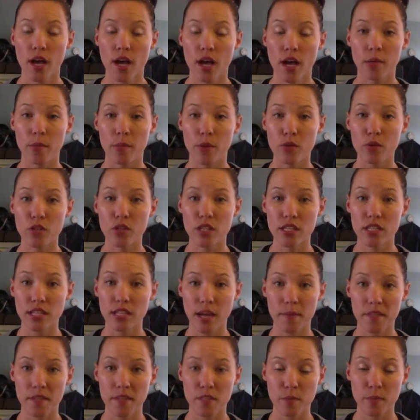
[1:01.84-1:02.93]
but most of the
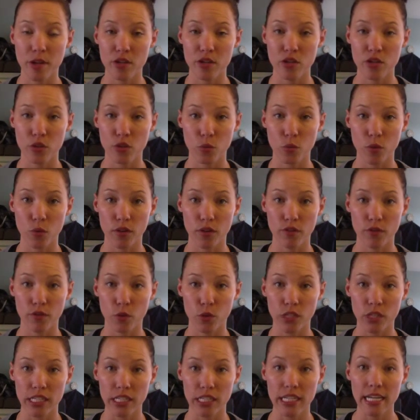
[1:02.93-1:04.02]
time the specials are
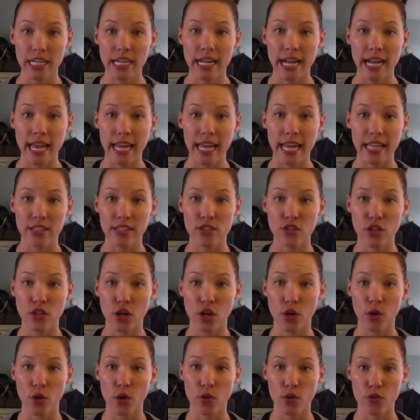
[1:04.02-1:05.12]
$140, and
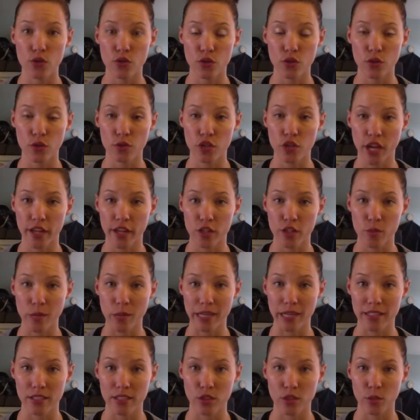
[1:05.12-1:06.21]
so those are the challenge
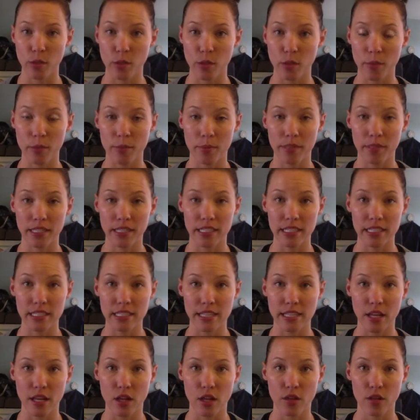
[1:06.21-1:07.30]
packs that you're probably going to
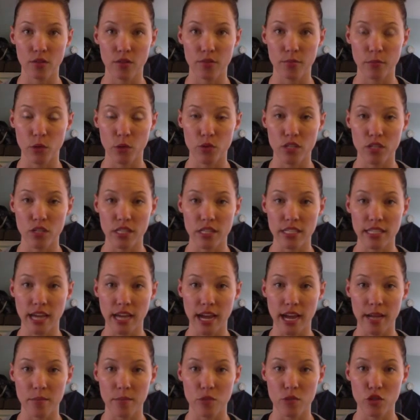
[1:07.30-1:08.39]
sell most of the
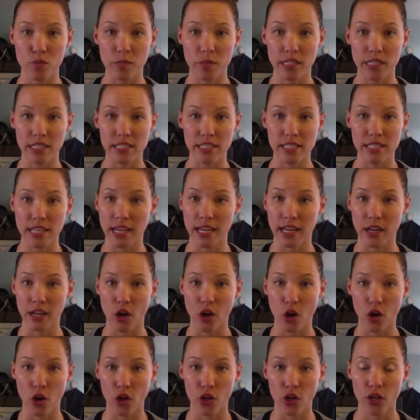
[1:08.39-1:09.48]
time, just because they
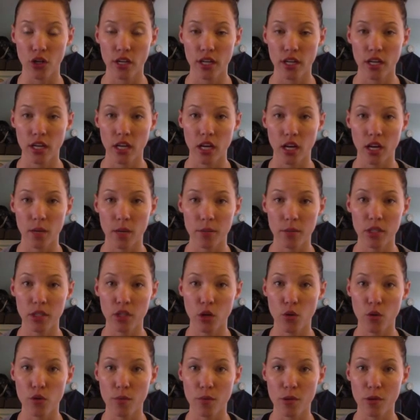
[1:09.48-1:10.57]
are,
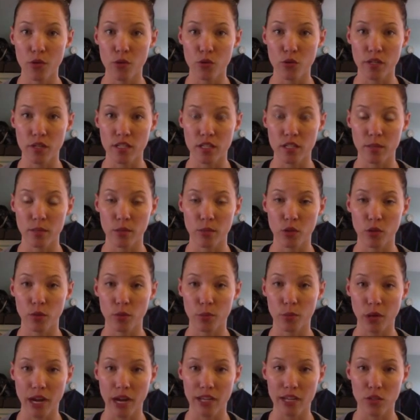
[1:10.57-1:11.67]
the most reasonable
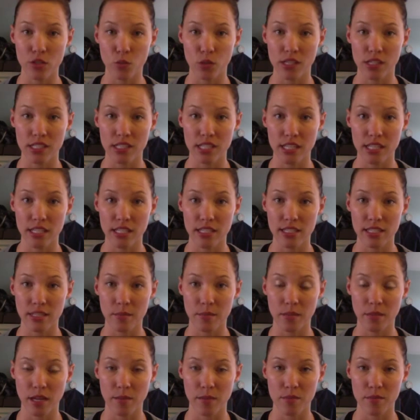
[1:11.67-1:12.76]
priced ones, and
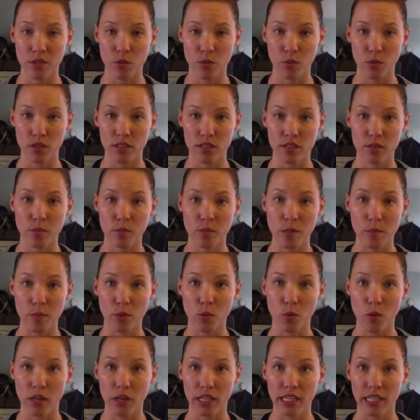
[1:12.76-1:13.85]
sometimes the ones people
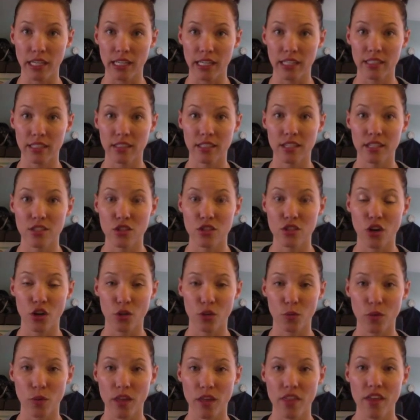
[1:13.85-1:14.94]
want to get started
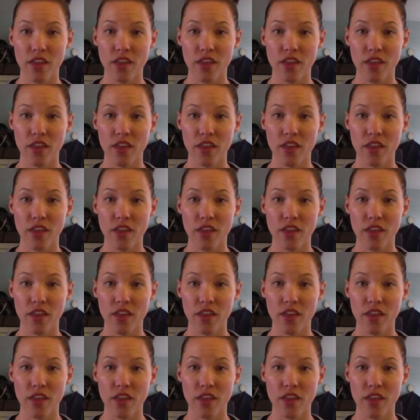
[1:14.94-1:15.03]
with,